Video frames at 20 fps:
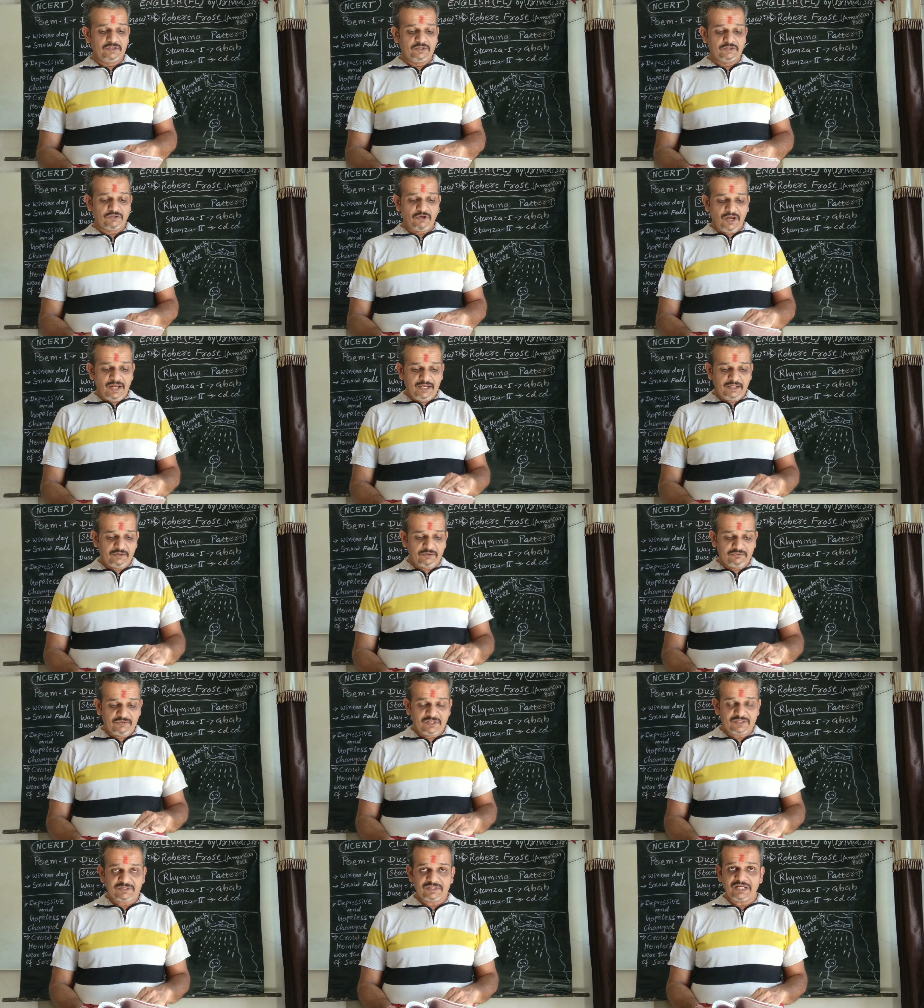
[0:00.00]
So into
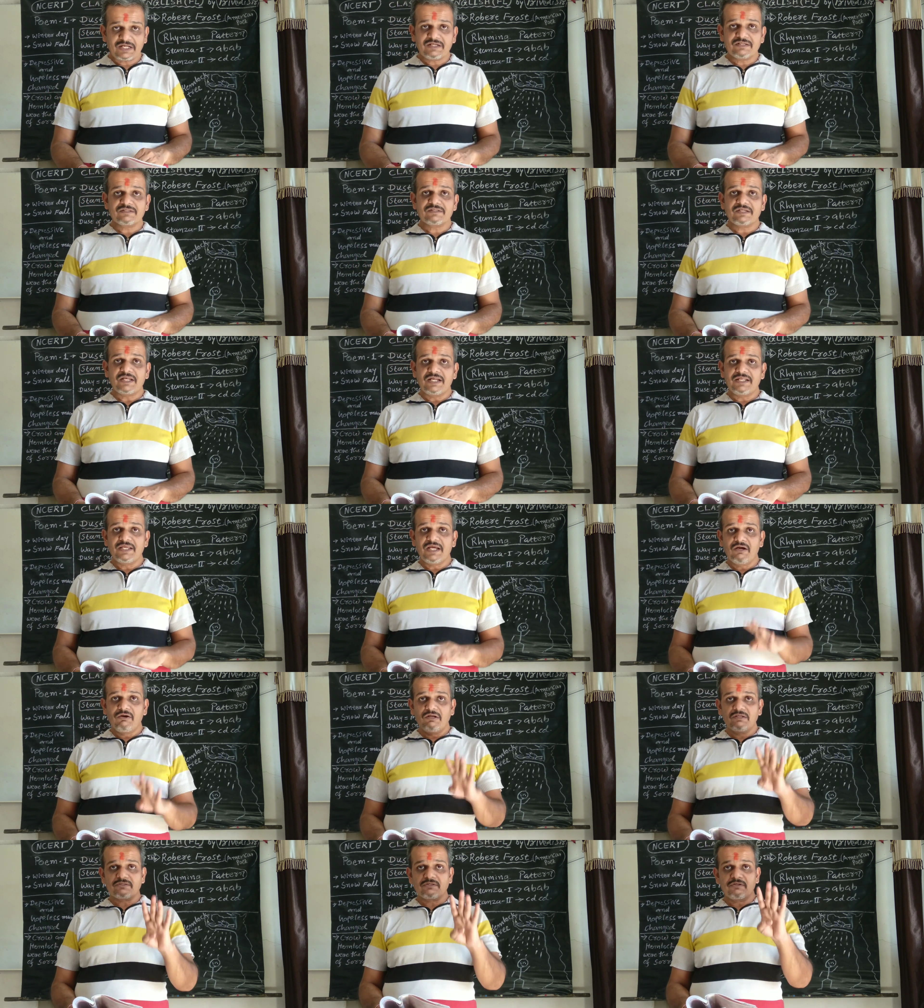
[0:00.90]
the second stanza
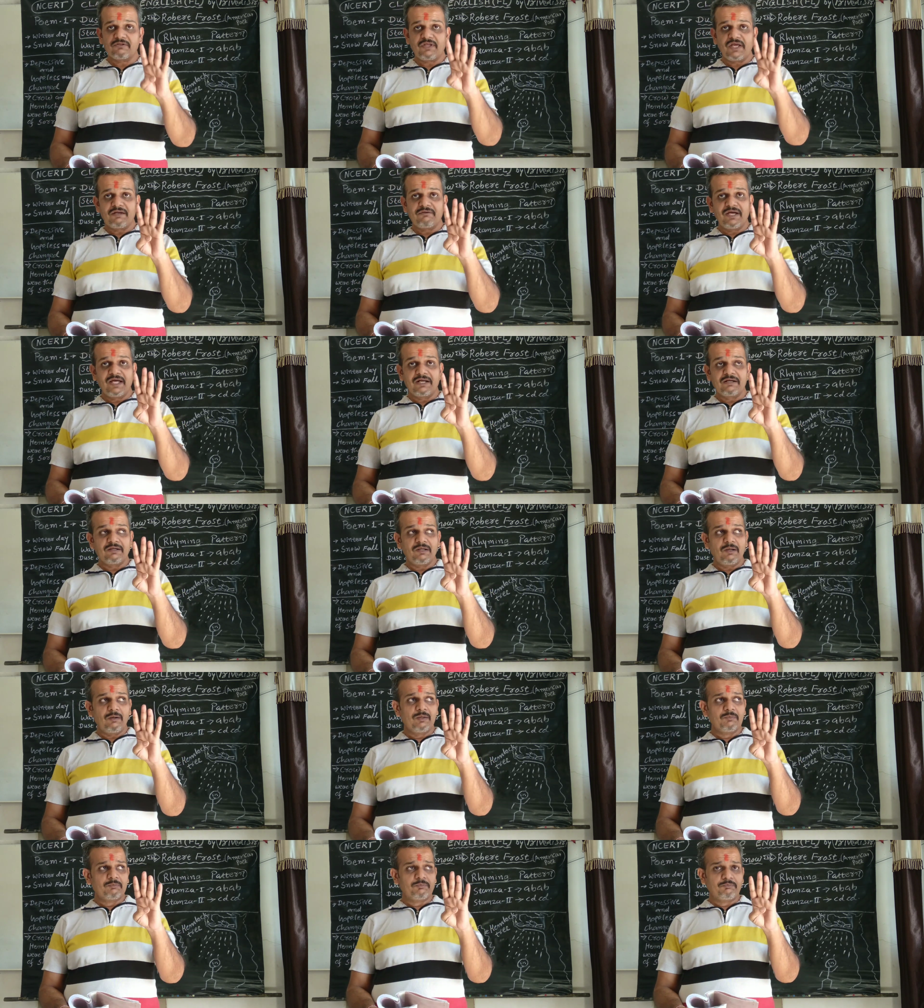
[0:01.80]
also there were
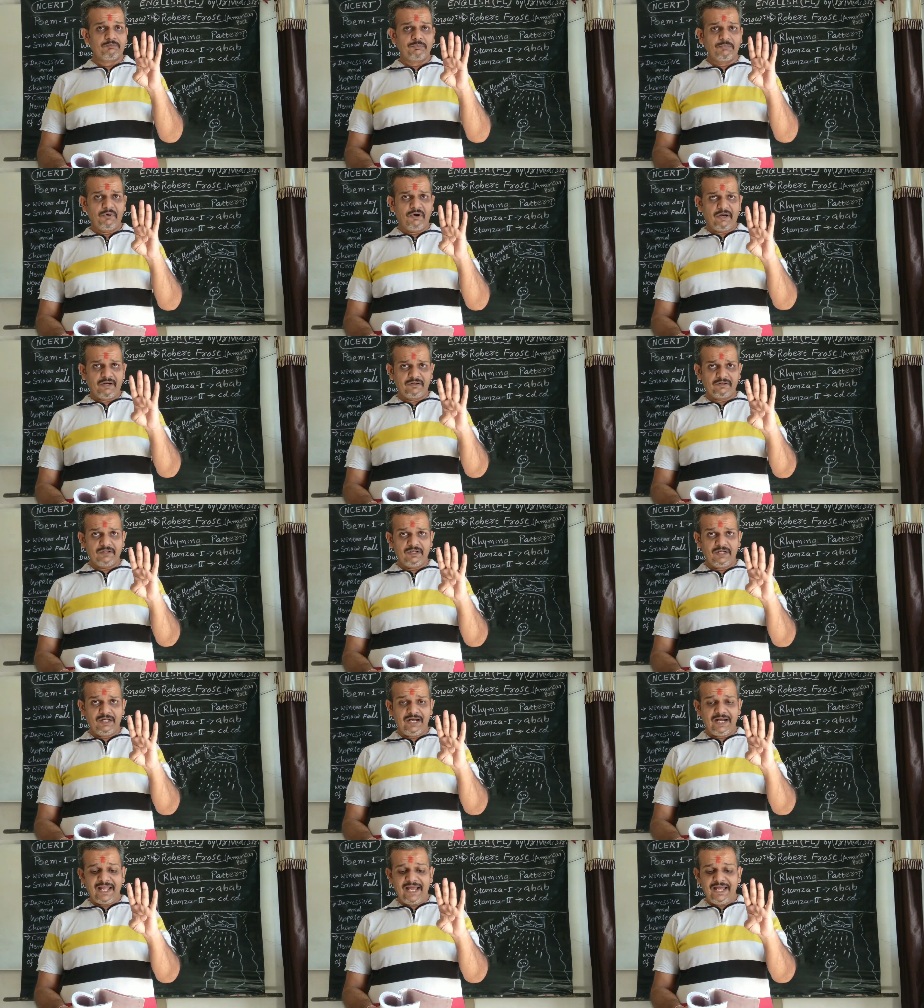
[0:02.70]
4
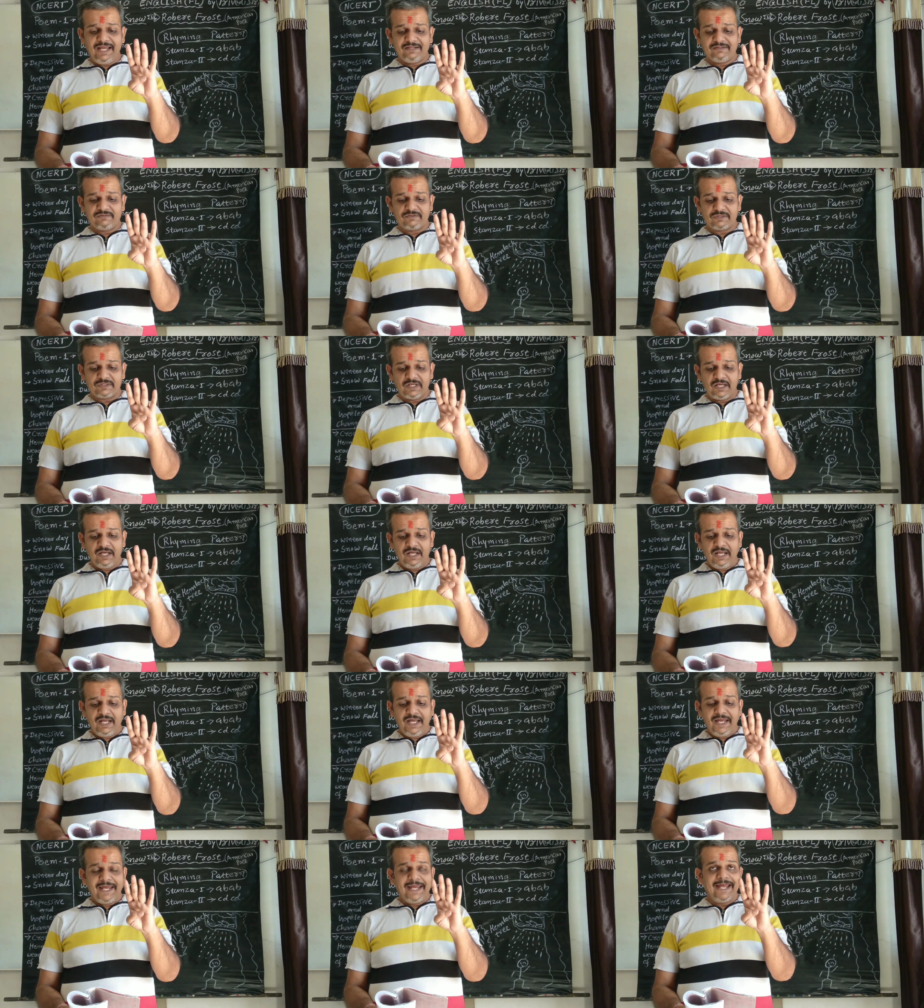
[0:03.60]
lines,
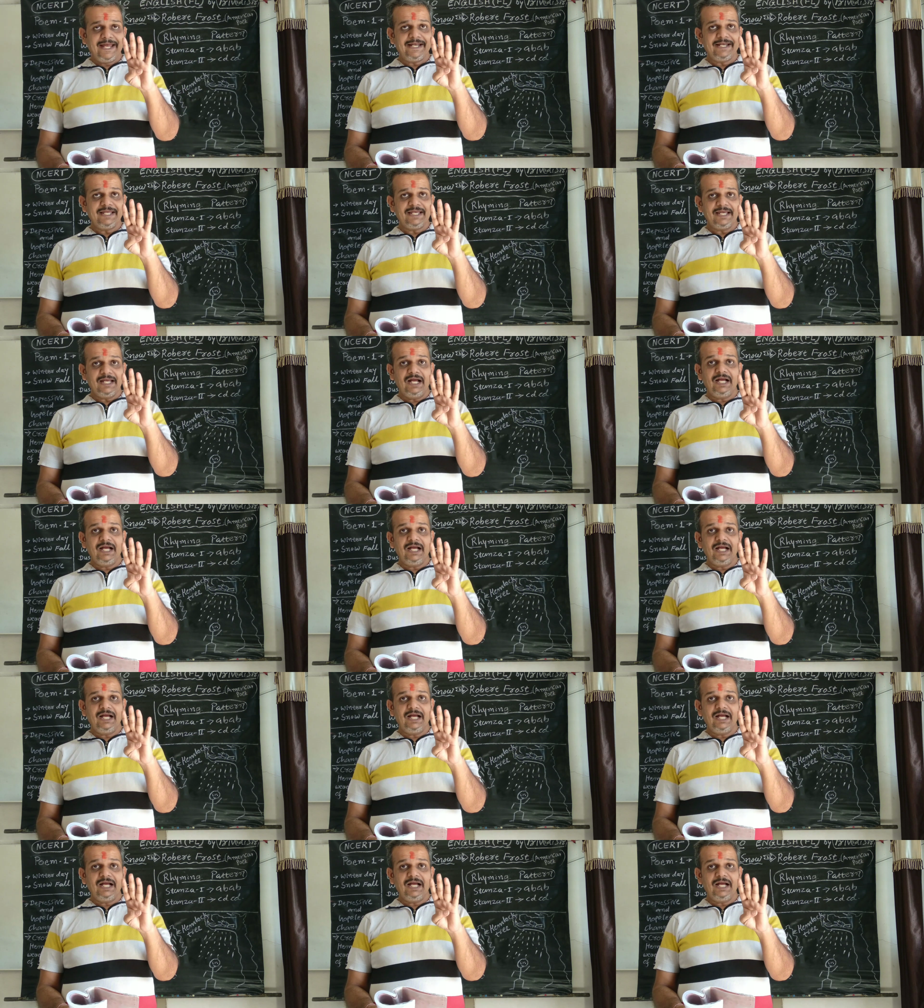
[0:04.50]
and